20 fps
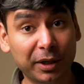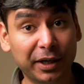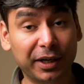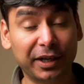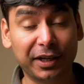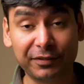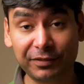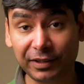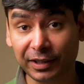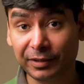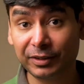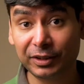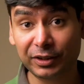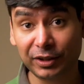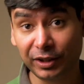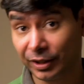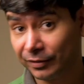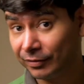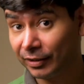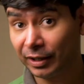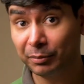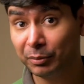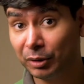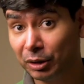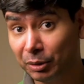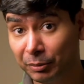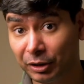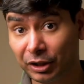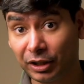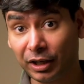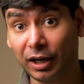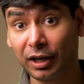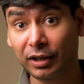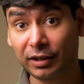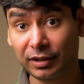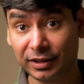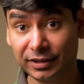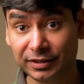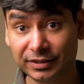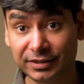85 and 35 millimeter art
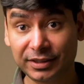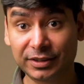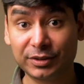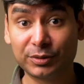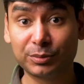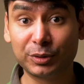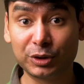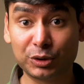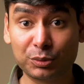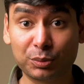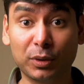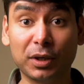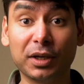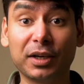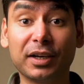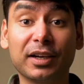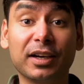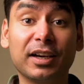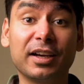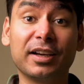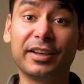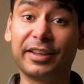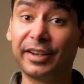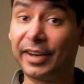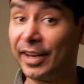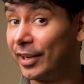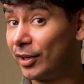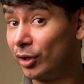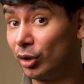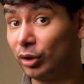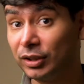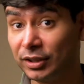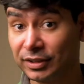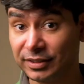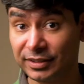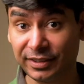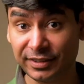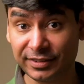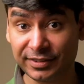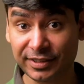lenses which work great on the
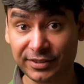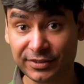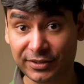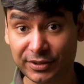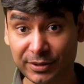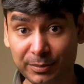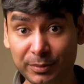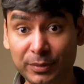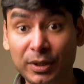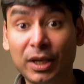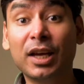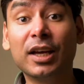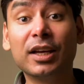Z system.